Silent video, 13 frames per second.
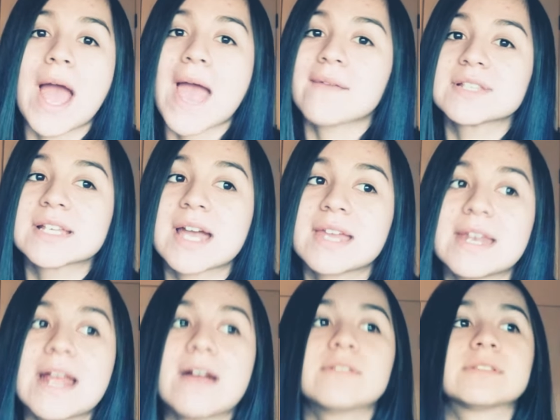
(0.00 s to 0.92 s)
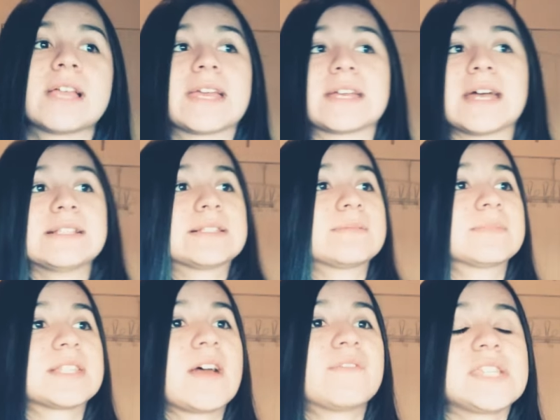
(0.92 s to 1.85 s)
I have to cut it out, like cut some
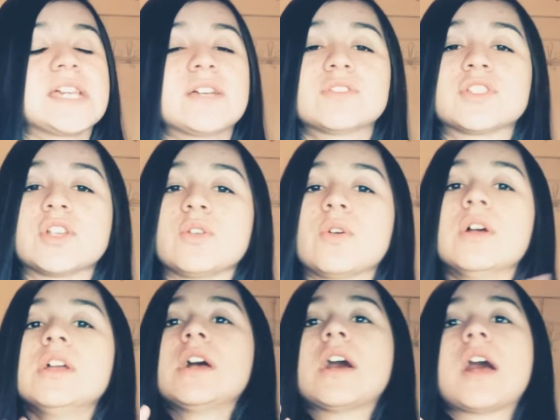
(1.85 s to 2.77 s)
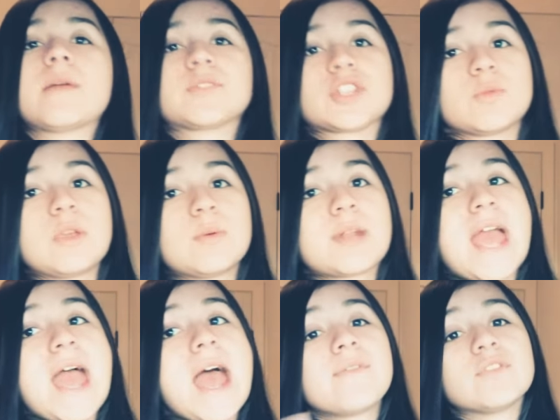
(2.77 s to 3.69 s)
stuff down. So I'm just gonna read what I
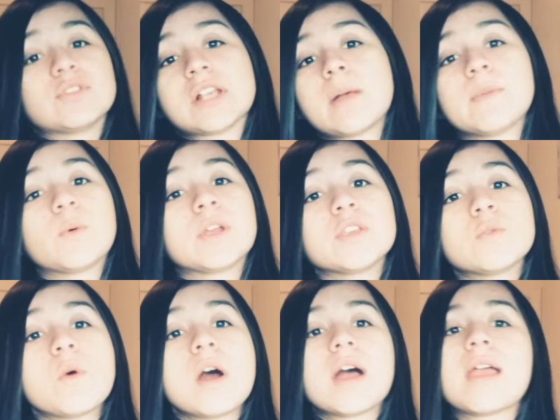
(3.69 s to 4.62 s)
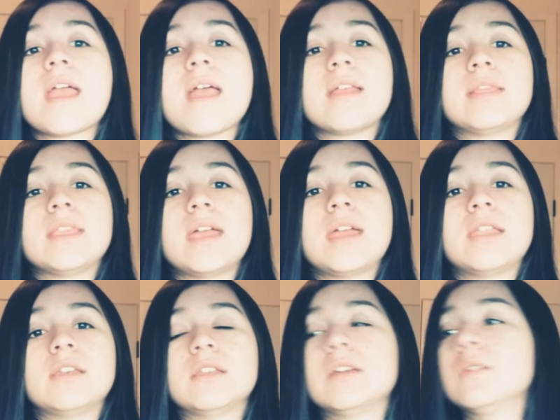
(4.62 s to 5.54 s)
have, you tell me what you want, and
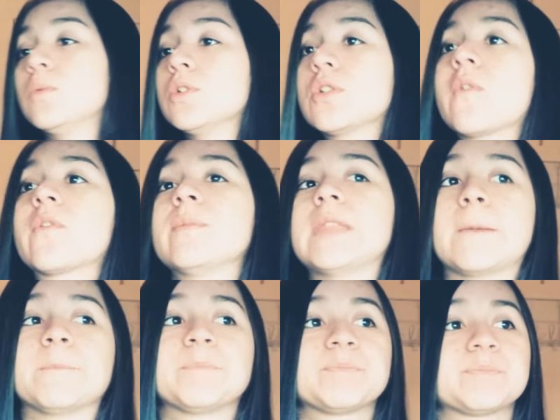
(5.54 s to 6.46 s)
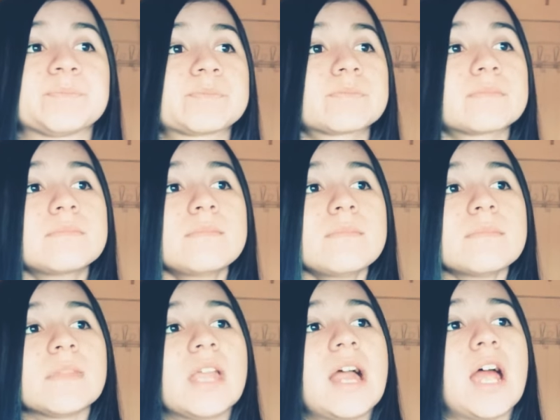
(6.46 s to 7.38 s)
then we'll go from there.
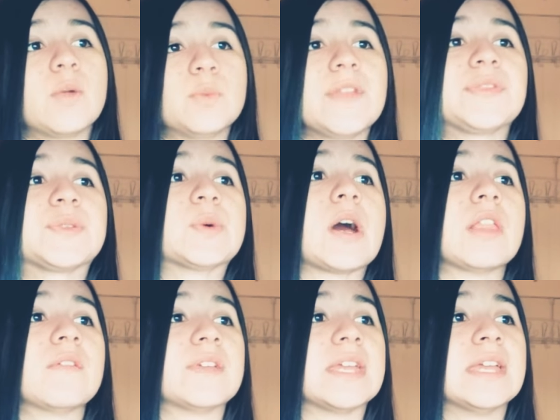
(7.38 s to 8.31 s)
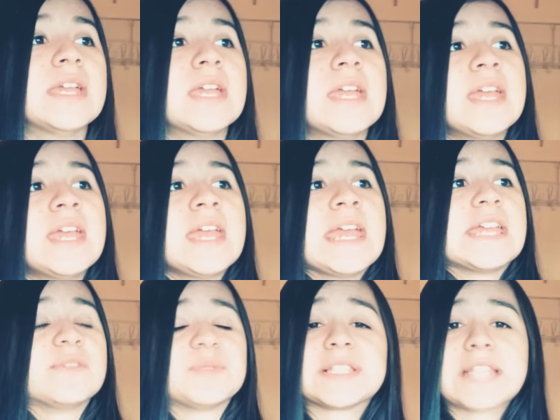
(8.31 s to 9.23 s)
I read through all of it.
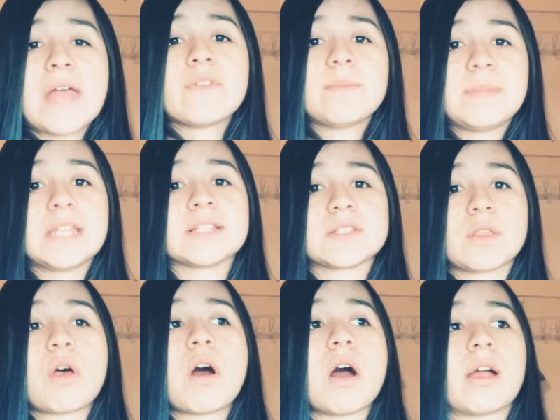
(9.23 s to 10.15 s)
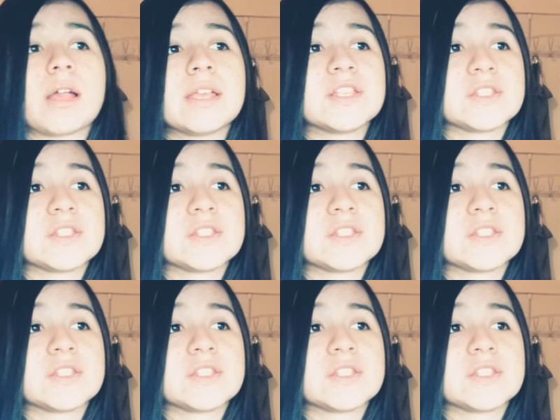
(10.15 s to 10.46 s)
It was 7 minutes long.